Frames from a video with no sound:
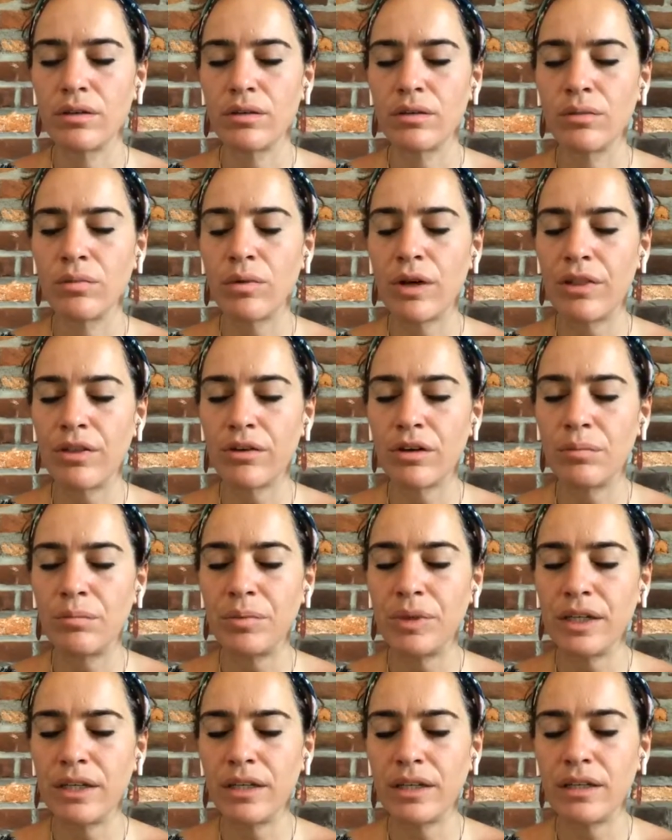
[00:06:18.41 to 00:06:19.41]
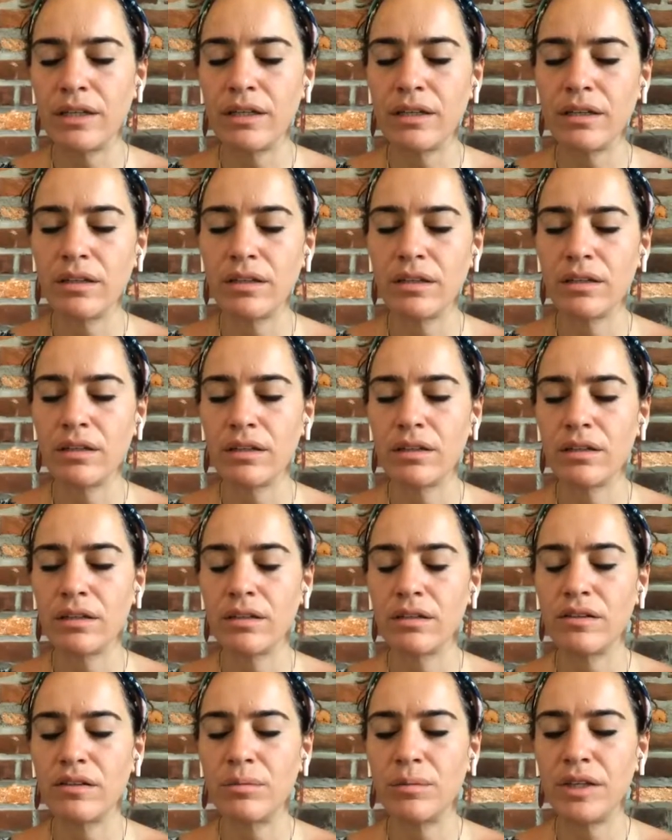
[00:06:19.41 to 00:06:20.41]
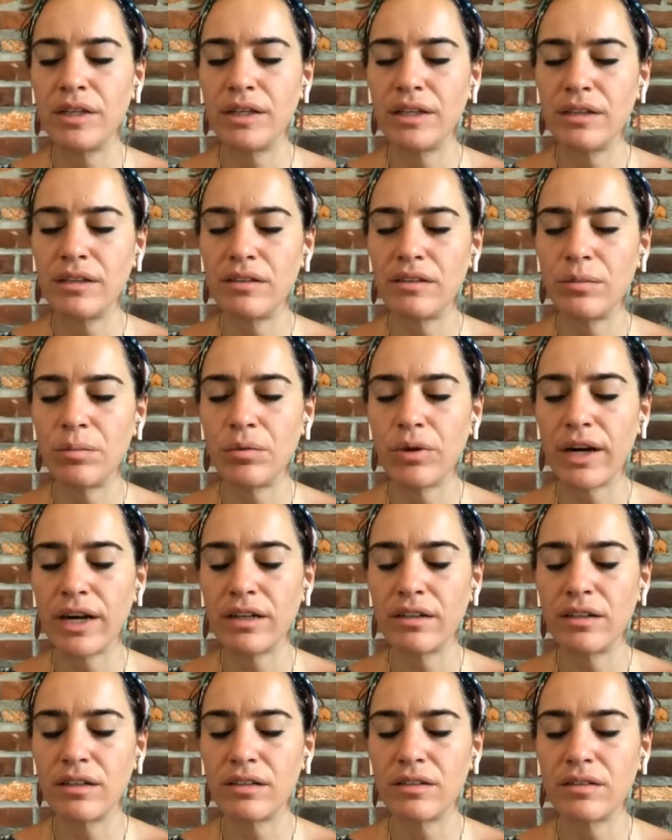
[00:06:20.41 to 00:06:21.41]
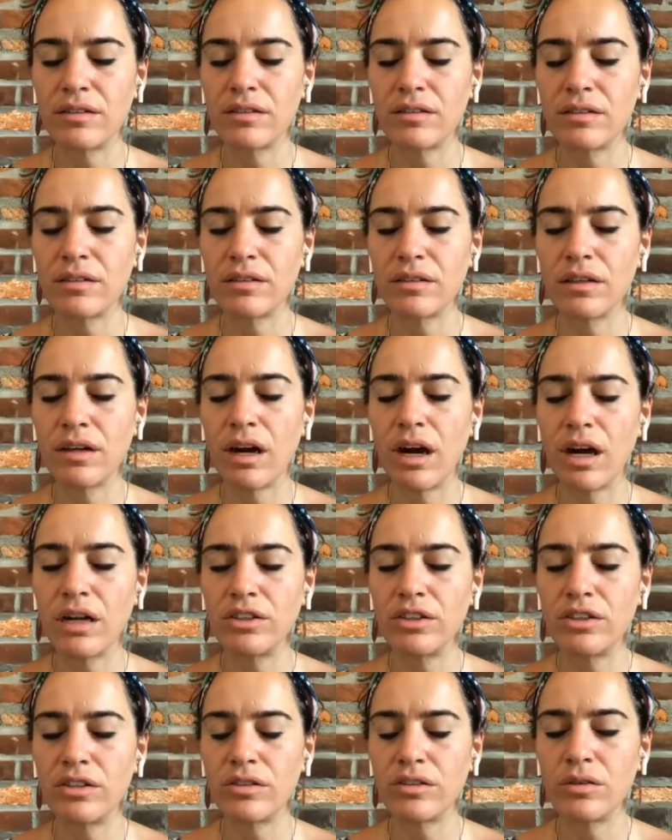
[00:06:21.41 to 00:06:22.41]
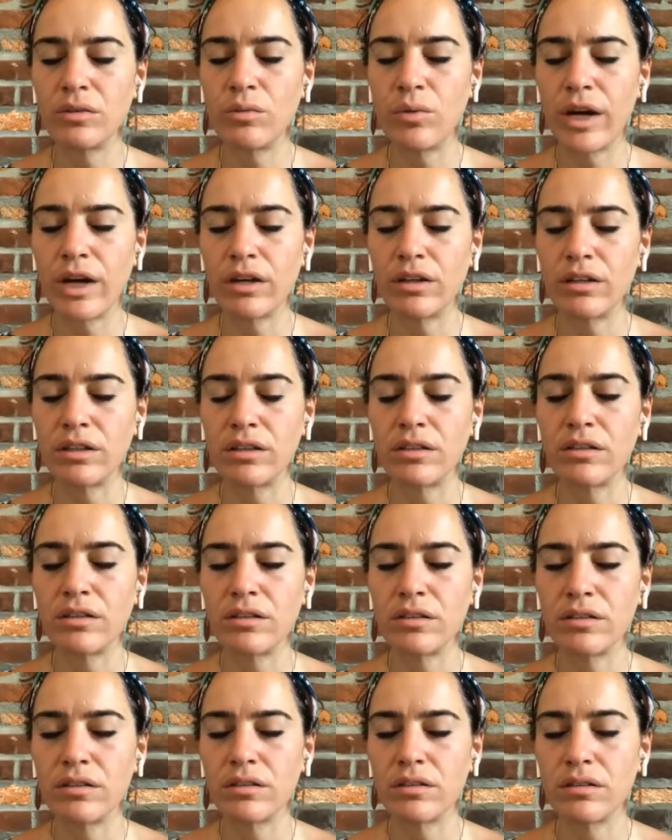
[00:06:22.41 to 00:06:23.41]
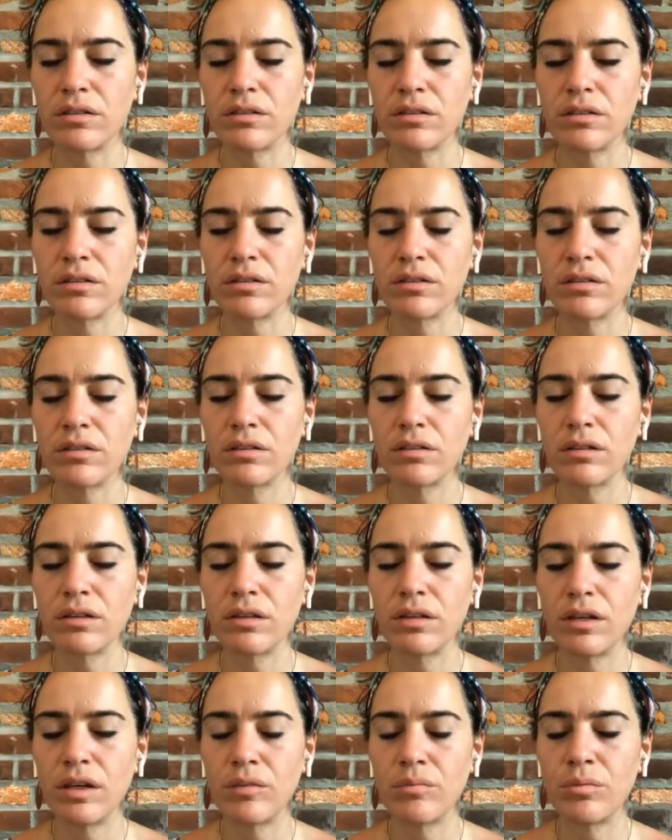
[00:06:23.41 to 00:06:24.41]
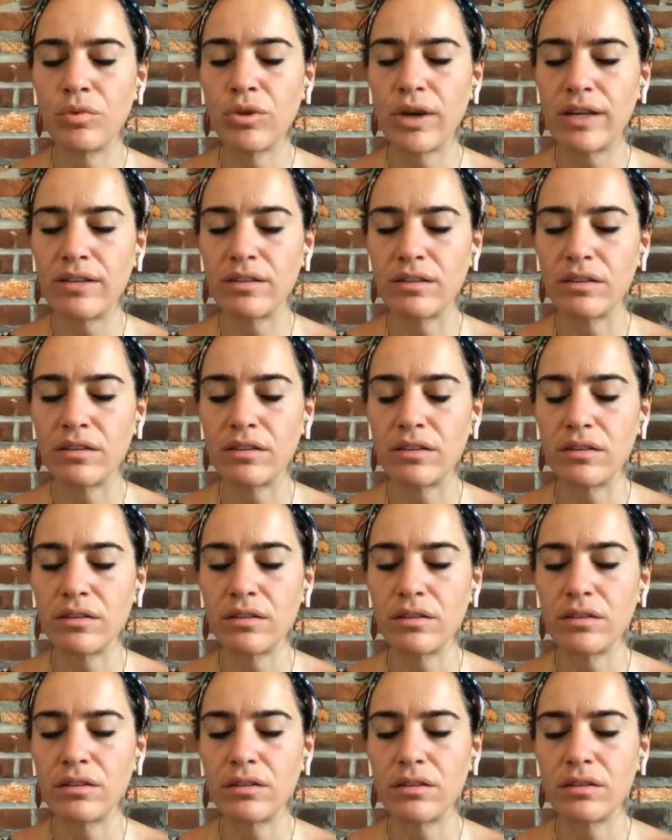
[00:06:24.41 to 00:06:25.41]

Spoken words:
Whether it be to begin to practice conscious awareness and presence